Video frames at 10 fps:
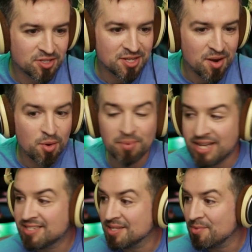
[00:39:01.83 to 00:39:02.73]
that they
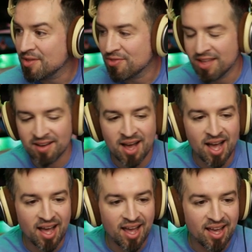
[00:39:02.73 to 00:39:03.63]
replace them with no.
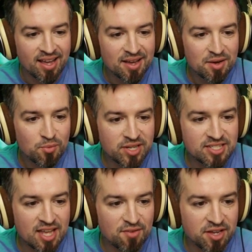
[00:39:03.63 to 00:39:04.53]
Uh, Which
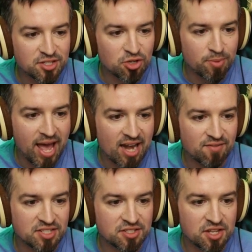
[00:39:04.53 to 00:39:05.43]
is heavily controlled by
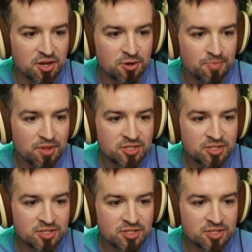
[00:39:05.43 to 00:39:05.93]
Activision, though.